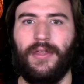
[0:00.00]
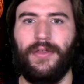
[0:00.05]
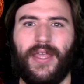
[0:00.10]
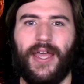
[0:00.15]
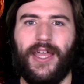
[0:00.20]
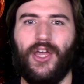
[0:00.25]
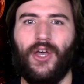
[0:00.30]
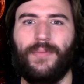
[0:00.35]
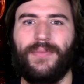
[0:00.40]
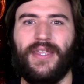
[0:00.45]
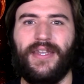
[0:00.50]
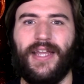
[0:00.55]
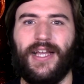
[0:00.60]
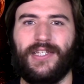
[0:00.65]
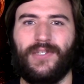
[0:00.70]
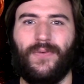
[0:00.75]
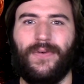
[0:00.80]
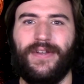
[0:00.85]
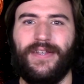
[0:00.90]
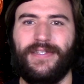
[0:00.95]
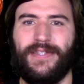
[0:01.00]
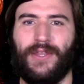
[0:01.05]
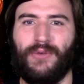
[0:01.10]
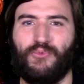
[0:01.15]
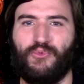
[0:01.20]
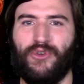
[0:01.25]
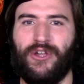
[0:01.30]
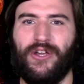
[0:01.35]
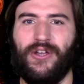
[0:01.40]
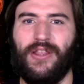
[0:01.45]
I hope the next one is the
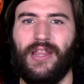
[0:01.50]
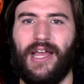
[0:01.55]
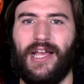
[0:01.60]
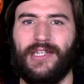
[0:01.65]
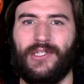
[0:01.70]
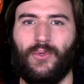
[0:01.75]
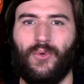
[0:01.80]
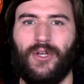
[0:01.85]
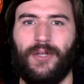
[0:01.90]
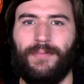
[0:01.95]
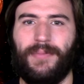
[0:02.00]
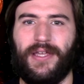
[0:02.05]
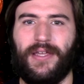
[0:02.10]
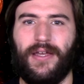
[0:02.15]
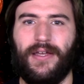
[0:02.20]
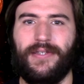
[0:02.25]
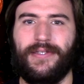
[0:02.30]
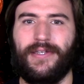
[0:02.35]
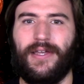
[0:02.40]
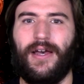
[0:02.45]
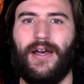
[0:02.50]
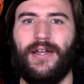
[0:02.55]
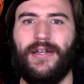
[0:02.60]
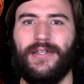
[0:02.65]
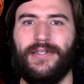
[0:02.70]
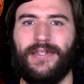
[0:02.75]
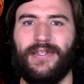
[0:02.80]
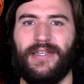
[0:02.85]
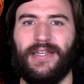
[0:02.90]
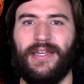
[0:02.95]
real last one because,
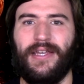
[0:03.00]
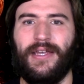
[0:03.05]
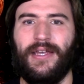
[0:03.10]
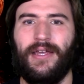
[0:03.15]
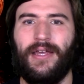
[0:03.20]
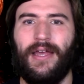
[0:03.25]
honestly,